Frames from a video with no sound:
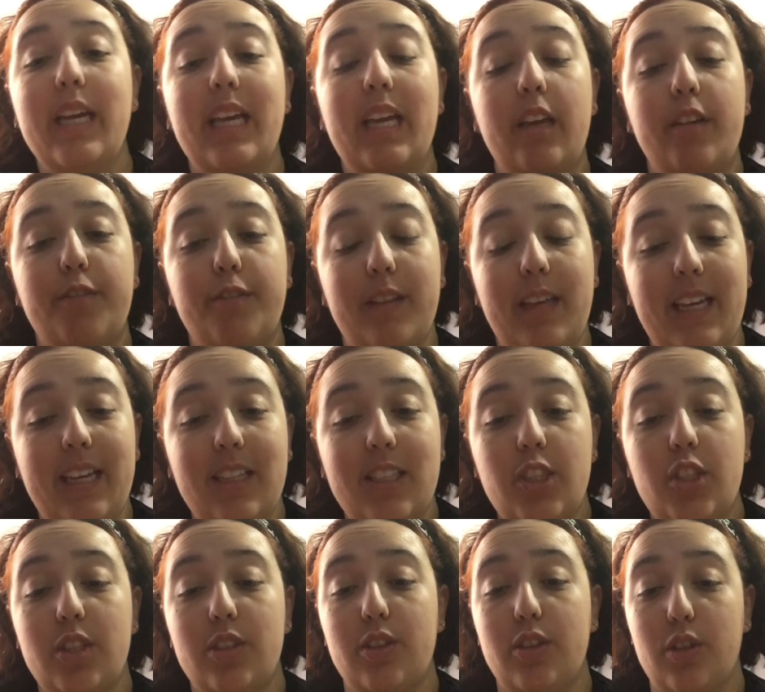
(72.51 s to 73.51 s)
If
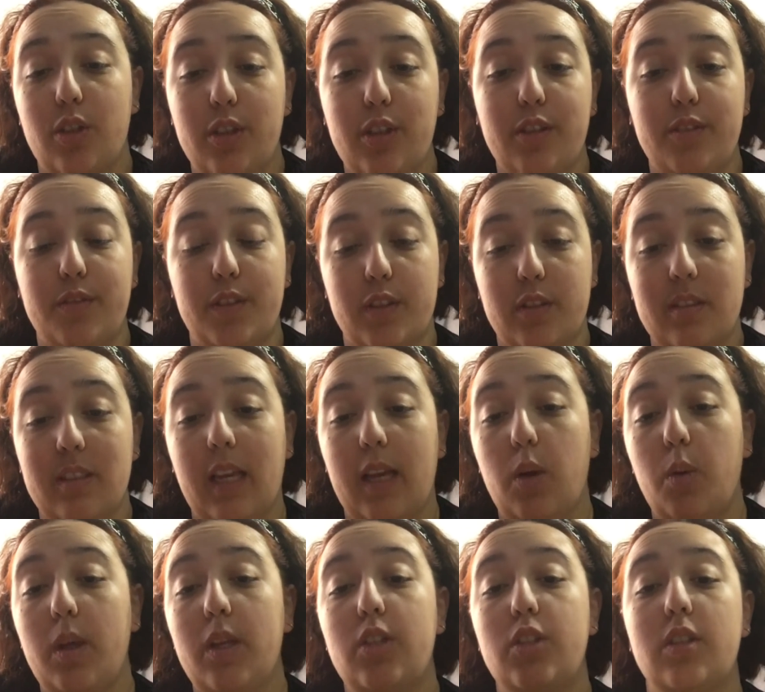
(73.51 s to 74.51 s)
English is not your first
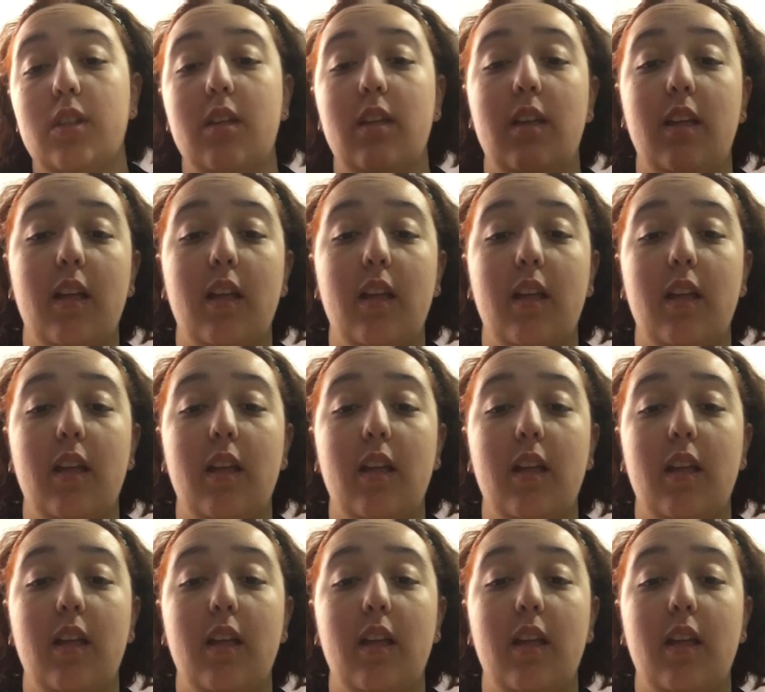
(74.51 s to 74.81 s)
language,